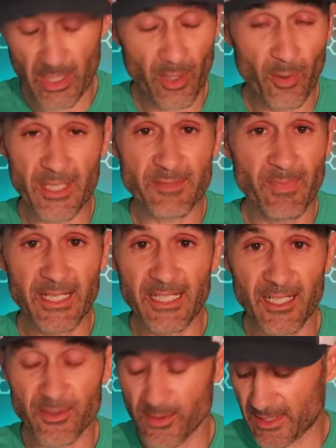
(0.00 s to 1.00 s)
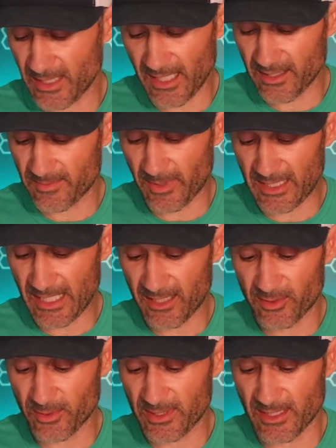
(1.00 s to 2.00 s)
know, as many entries
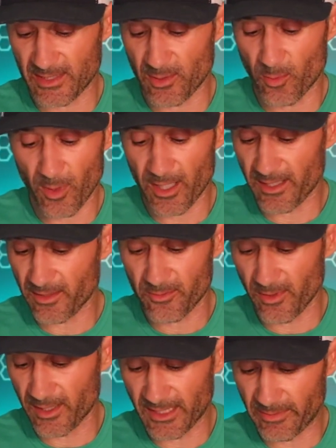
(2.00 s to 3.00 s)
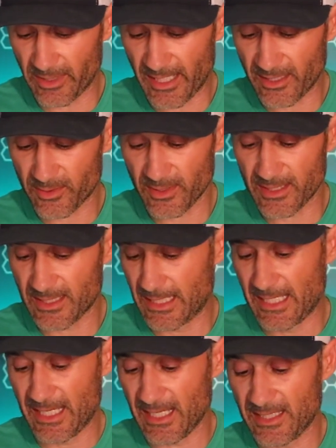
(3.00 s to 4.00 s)
as you want, unlimited entries,
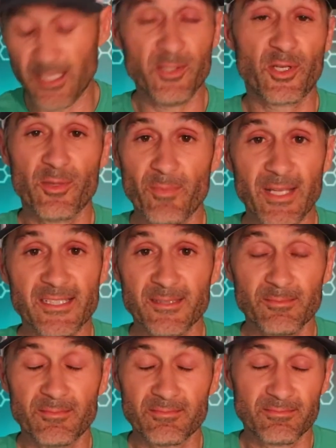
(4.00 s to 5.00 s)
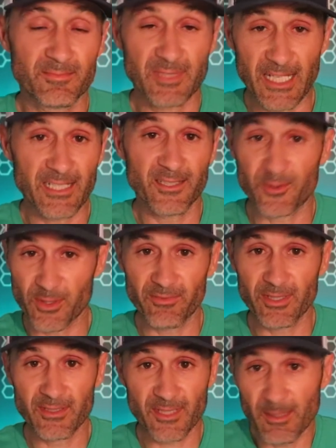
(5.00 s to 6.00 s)
and then you can make some
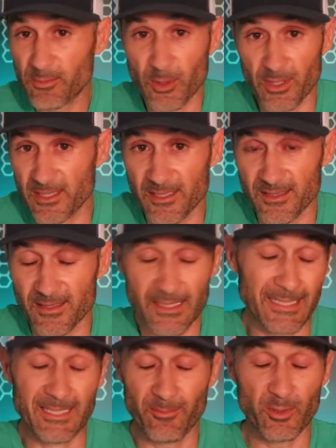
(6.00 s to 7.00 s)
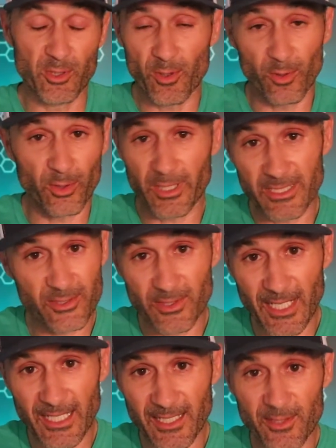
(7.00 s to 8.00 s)
data-driven club choices. When you go look at your
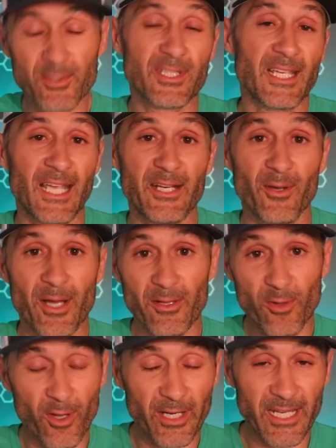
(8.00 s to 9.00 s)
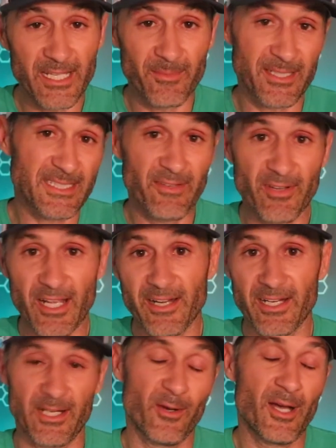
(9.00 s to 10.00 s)
data and you say, I know how long I hit my
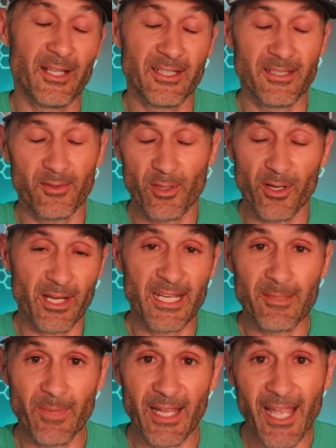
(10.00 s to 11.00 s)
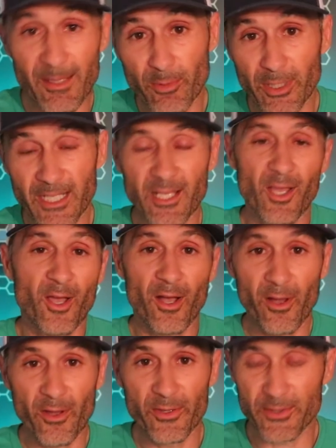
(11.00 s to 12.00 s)
7-iron, I know how long I hit my hybrid,
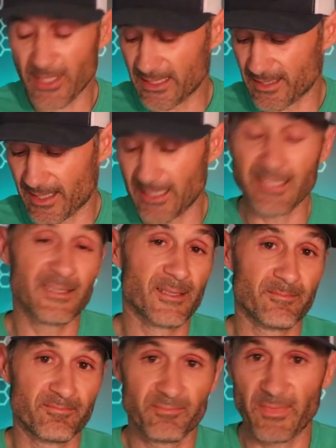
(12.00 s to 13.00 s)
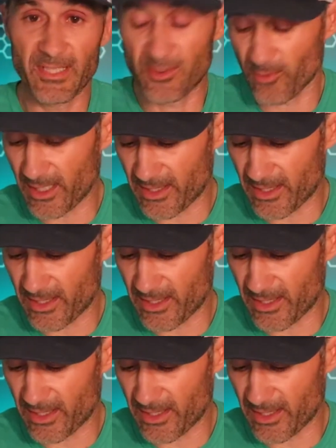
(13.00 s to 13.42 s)
all those kinds of things, it's right